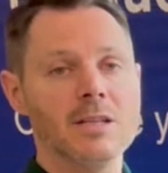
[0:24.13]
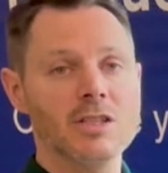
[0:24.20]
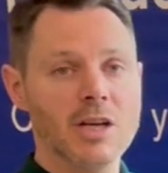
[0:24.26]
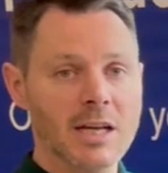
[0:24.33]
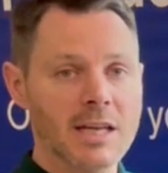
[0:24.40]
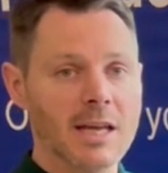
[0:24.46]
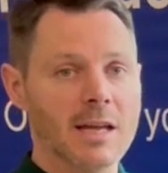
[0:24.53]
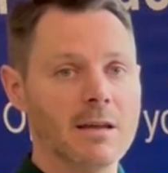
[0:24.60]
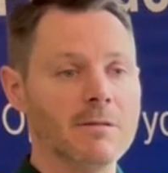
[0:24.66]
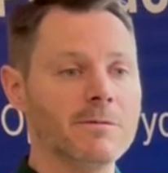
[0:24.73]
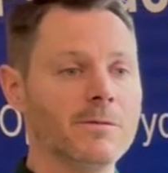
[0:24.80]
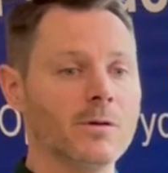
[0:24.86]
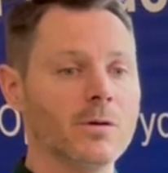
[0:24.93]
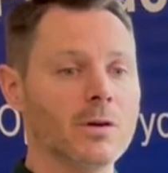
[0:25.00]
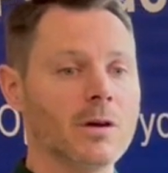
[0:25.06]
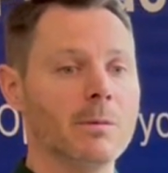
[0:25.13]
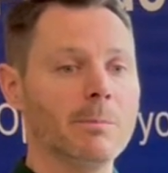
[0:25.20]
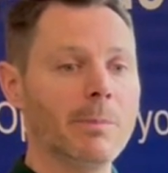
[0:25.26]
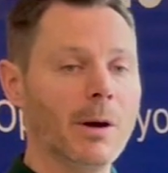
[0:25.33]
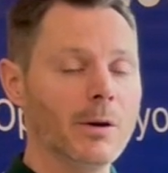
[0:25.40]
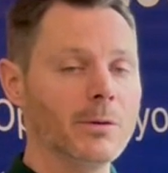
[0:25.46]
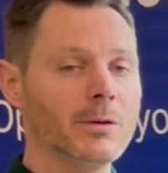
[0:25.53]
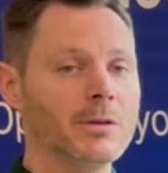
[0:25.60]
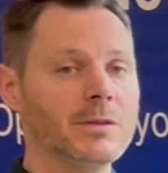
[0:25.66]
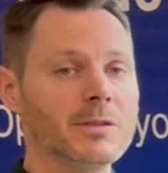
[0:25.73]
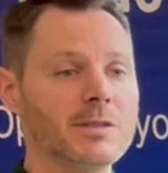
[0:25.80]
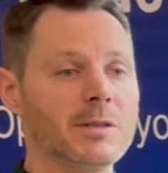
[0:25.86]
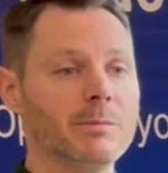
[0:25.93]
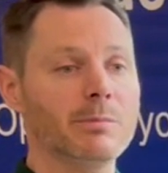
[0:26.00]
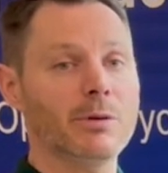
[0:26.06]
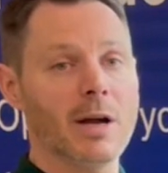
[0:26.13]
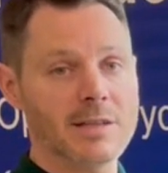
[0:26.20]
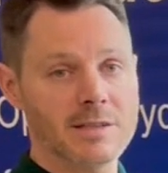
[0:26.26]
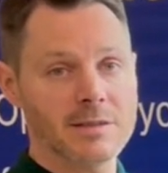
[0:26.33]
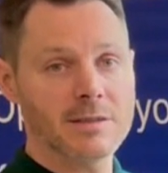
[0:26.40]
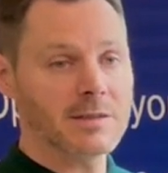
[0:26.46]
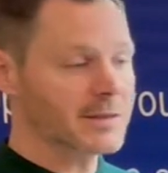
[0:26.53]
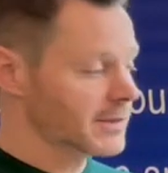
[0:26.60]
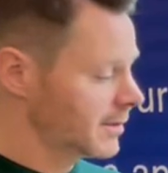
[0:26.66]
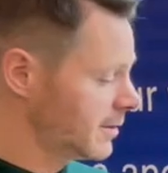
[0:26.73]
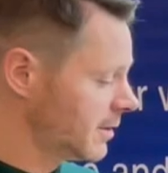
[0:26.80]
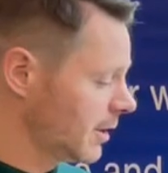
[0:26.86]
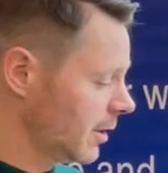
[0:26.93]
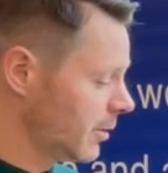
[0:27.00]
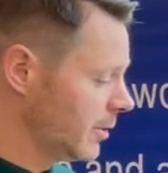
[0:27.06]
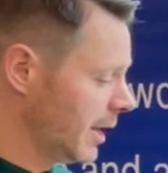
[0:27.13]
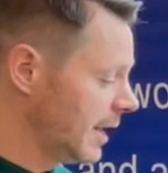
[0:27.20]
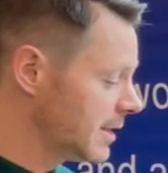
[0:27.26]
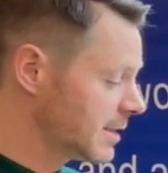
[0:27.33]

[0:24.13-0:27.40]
checking for component presence, so